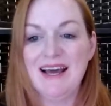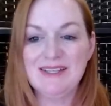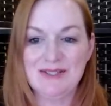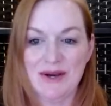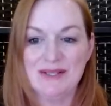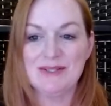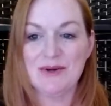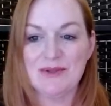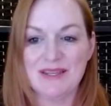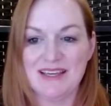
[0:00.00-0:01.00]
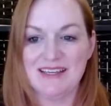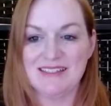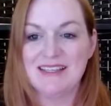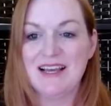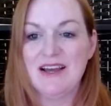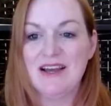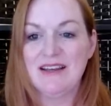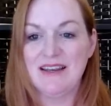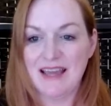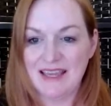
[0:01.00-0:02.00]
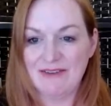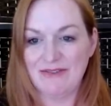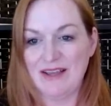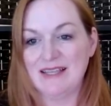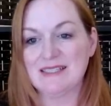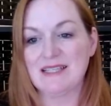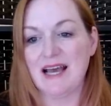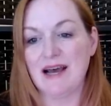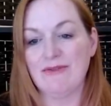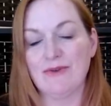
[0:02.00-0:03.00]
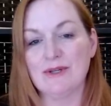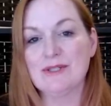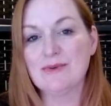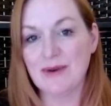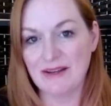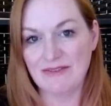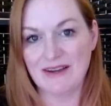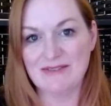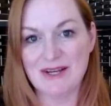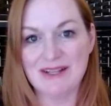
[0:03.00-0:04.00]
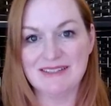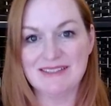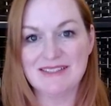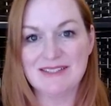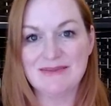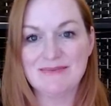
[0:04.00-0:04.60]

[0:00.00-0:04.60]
so I sold these Nike Flex uh, for $25.